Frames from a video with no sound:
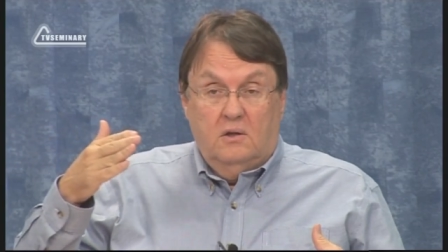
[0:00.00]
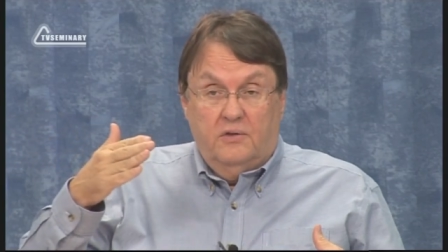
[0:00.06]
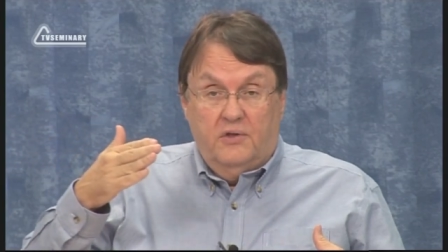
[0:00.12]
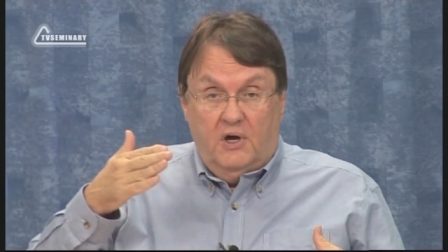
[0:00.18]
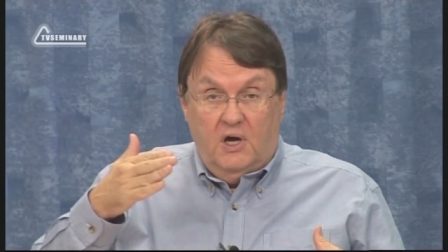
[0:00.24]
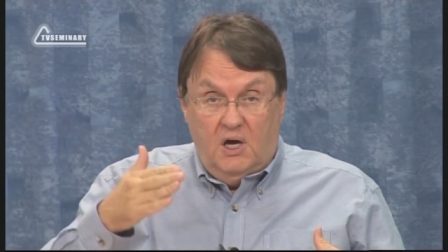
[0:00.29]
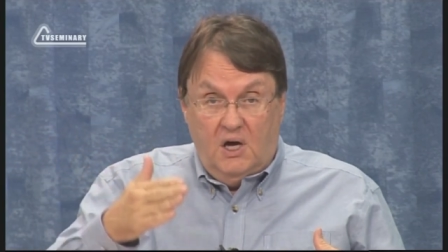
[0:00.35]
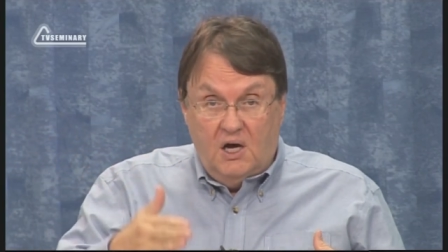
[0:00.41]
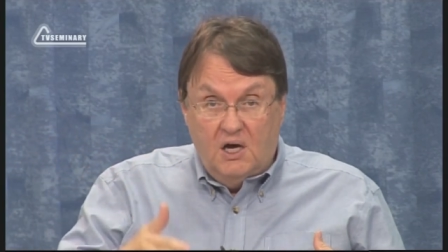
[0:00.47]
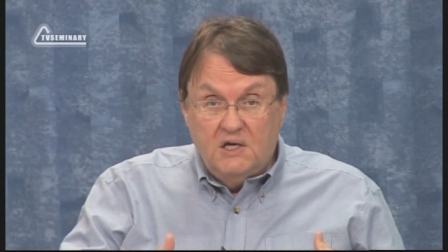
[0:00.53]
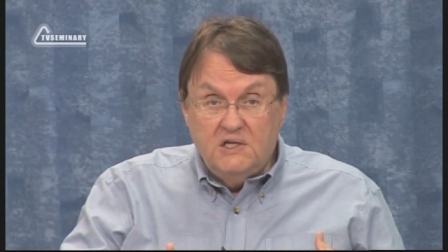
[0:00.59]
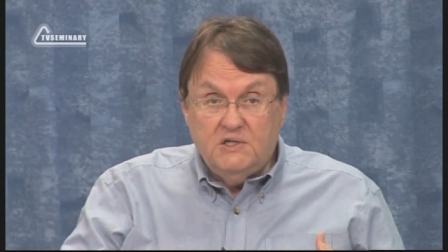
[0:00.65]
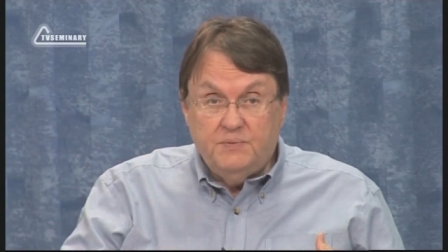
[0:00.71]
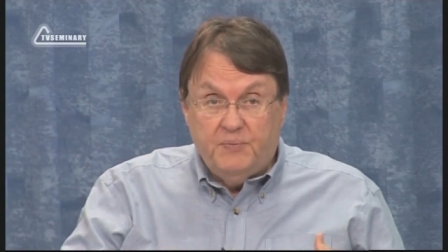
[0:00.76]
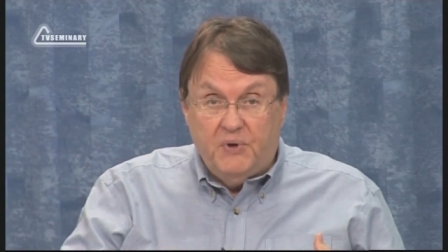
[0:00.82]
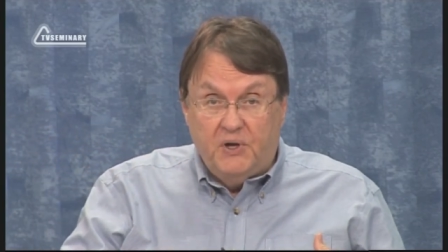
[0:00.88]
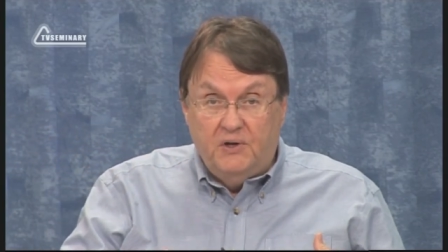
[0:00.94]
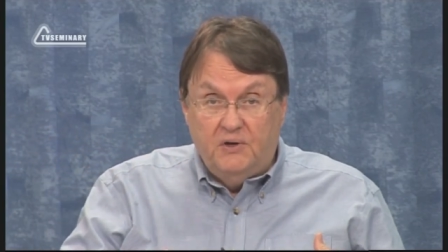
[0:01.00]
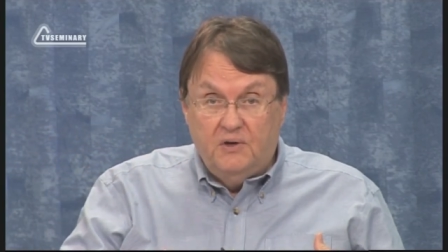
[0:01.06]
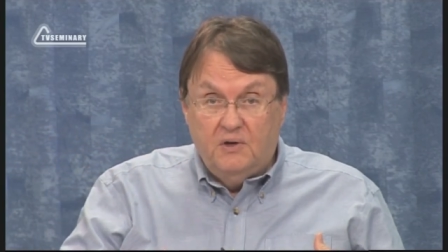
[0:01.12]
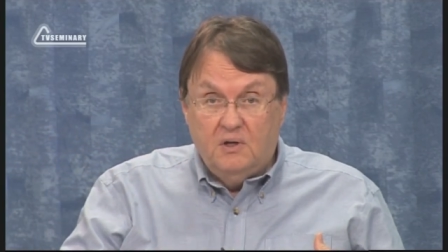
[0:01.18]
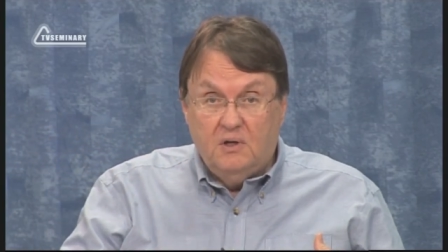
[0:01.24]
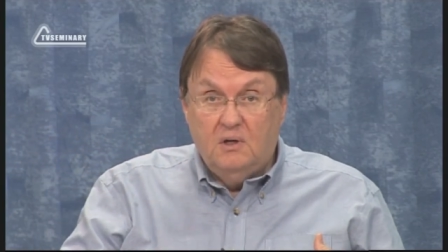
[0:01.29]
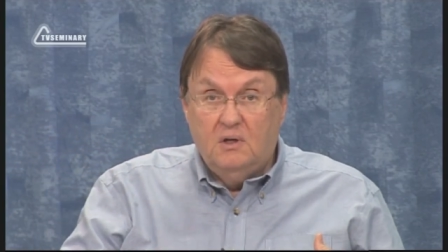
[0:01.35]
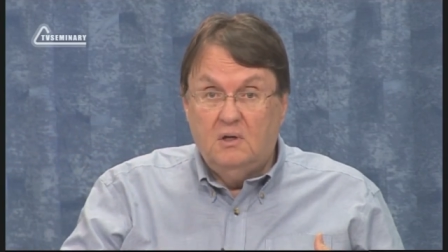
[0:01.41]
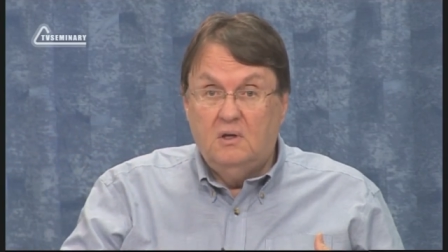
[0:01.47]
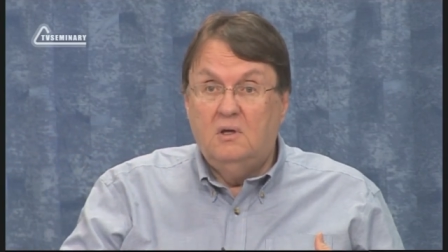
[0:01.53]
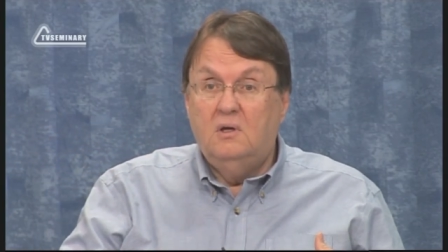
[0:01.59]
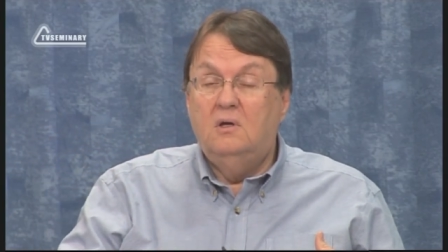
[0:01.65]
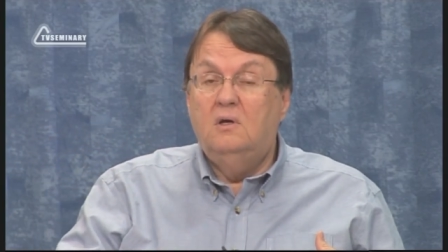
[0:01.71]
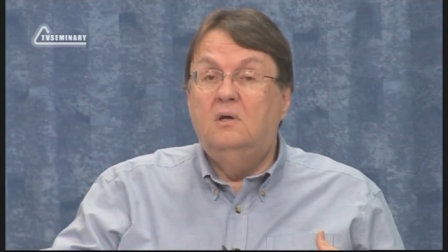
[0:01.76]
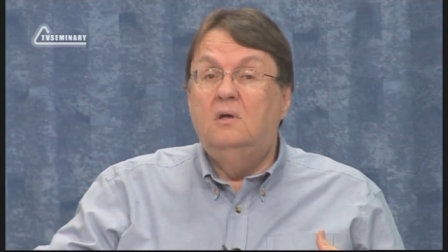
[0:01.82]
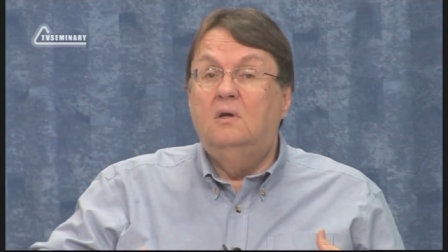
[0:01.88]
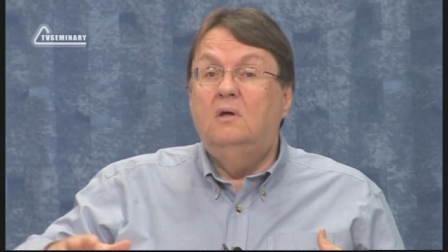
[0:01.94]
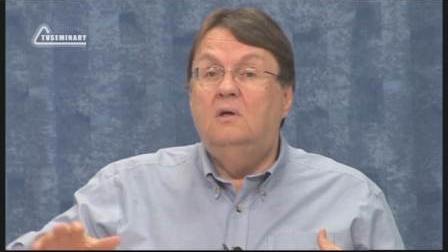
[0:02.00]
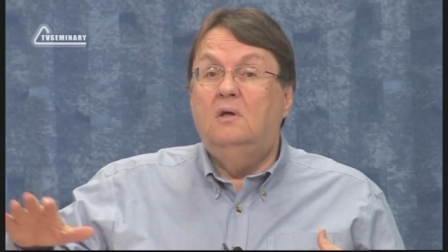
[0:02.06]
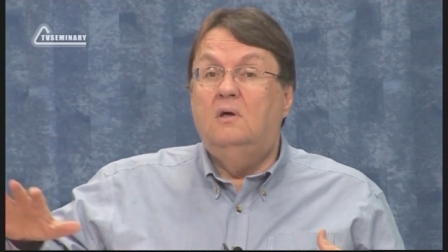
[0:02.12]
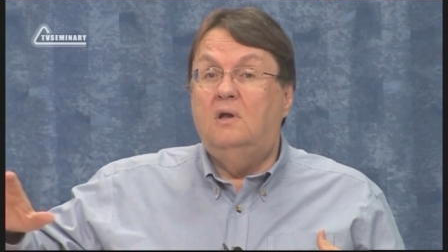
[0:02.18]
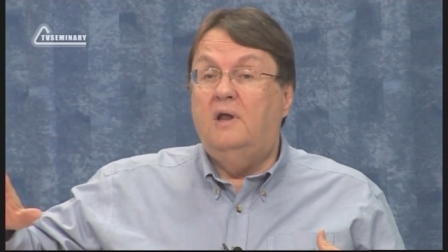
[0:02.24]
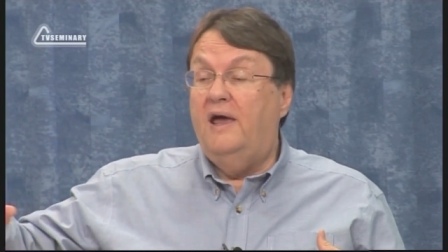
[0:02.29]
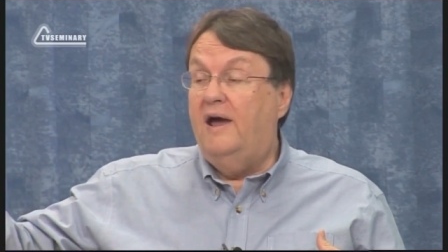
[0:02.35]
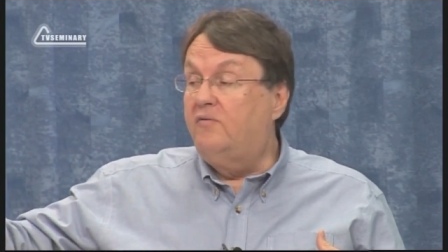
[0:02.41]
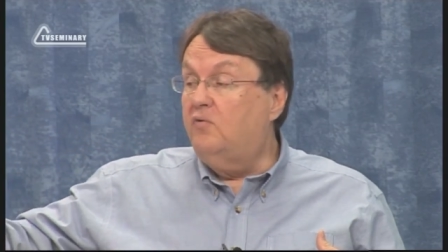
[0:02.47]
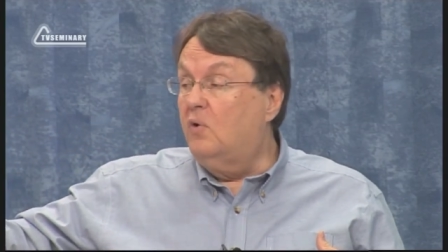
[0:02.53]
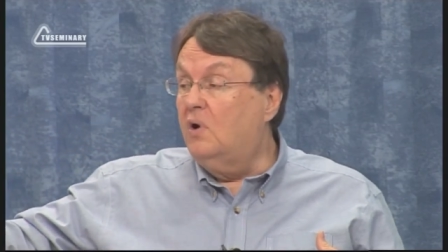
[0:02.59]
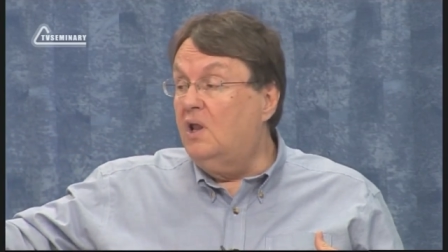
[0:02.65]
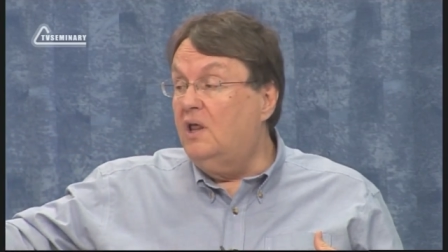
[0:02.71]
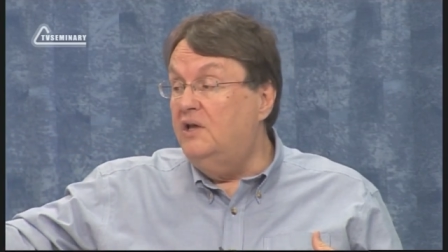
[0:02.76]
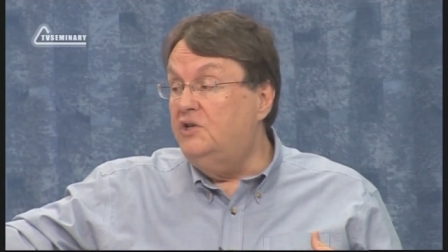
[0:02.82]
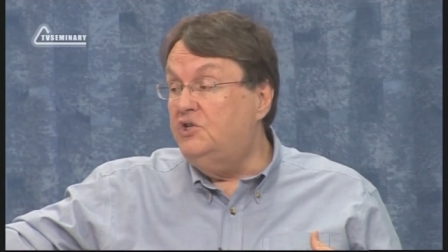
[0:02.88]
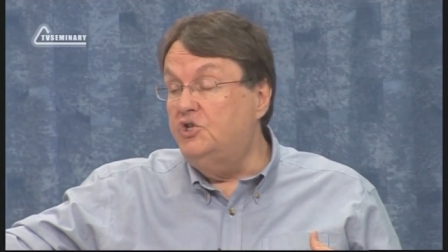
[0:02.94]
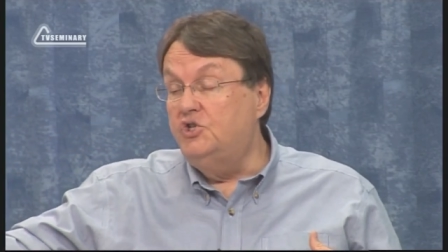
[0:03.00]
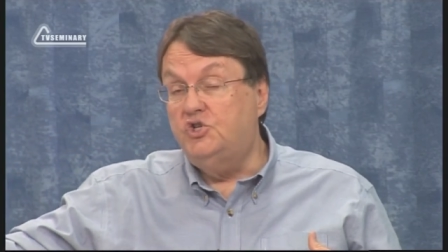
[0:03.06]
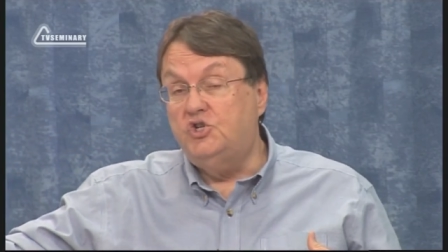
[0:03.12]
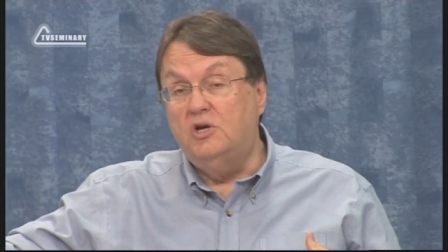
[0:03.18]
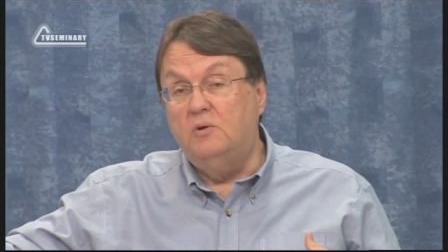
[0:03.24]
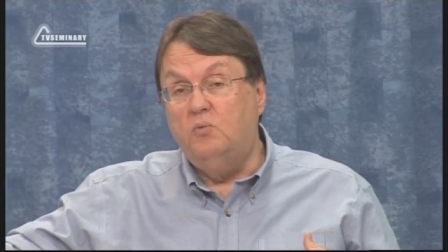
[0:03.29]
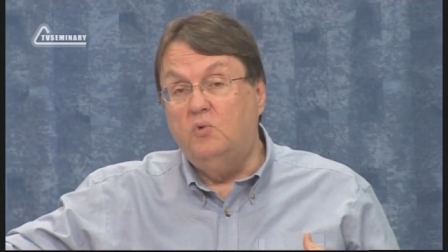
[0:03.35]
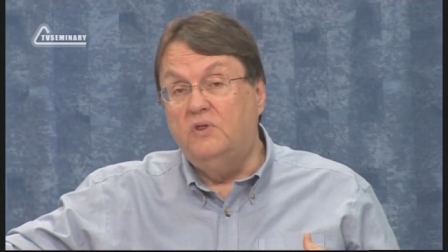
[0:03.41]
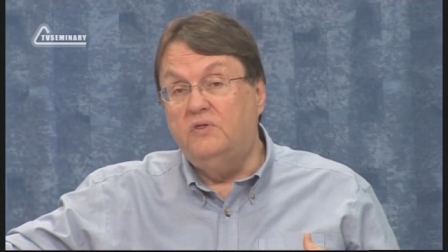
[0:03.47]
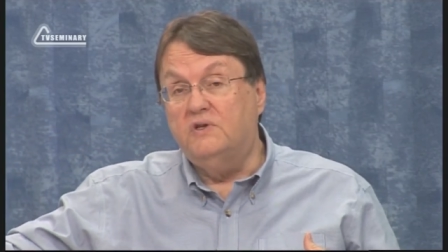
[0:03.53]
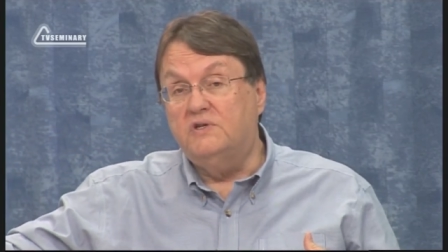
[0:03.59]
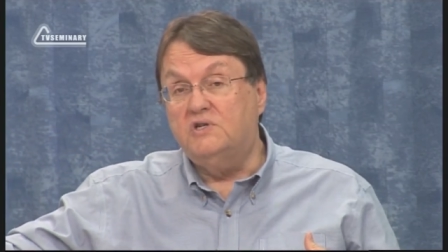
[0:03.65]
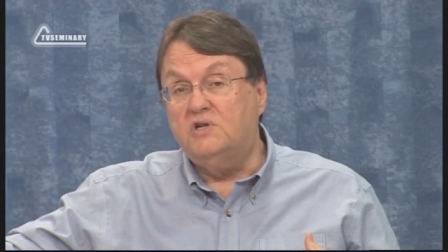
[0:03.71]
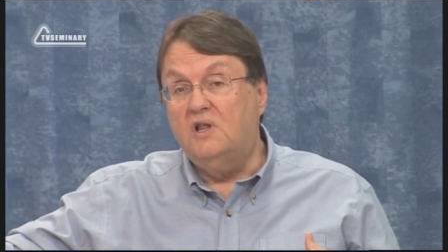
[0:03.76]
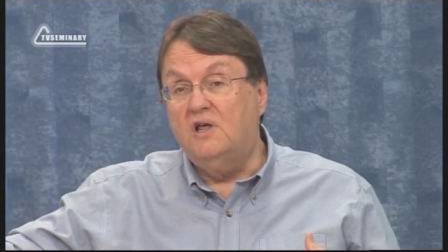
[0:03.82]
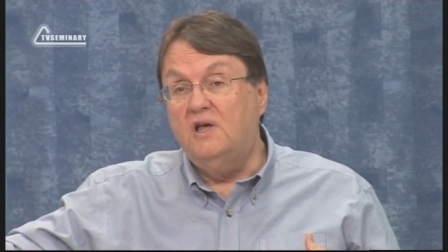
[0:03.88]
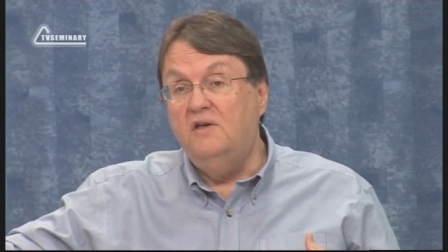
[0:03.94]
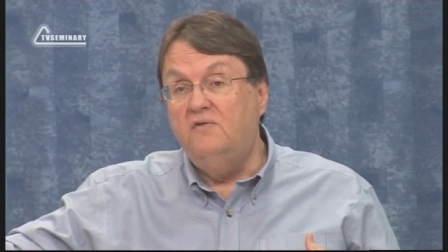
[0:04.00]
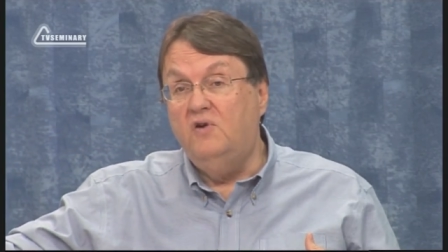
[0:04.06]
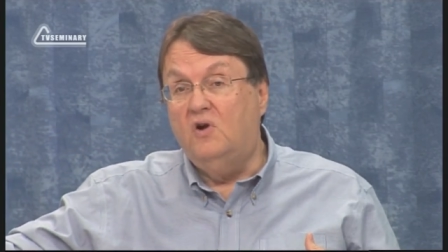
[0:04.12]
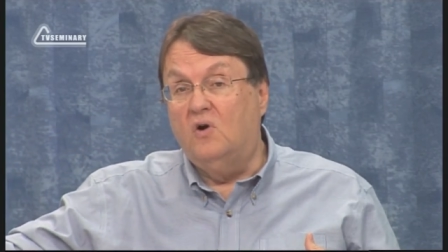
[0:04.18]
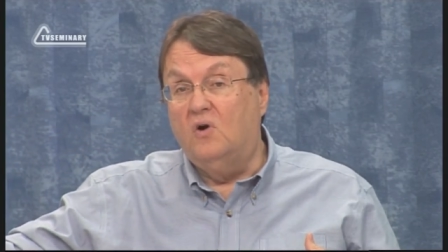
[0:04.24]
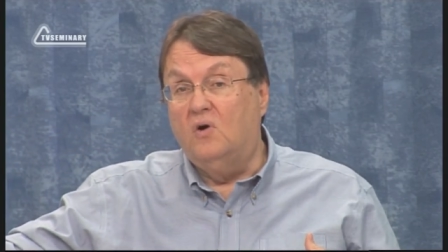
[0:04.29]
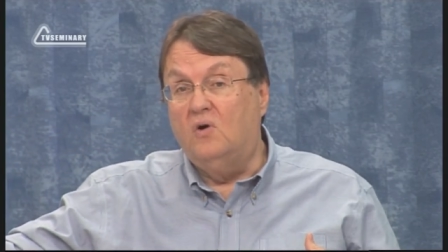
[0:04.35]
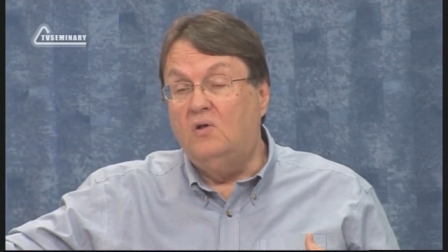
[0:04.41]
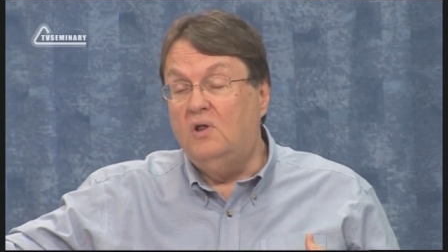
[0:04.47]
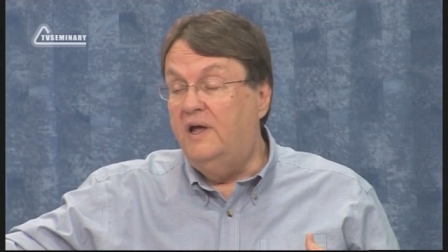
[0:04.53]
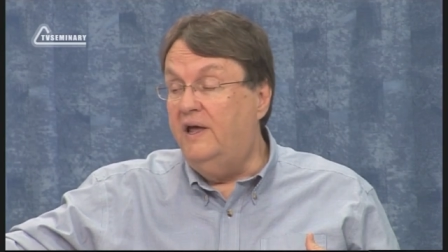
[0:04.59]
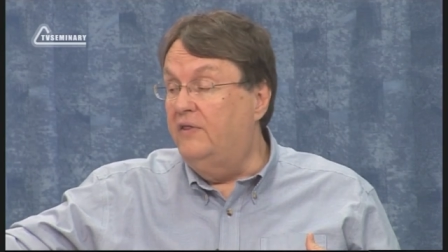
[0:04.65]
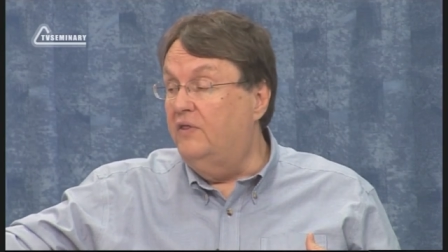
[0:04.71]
the husband could have a relationship with the slave girl,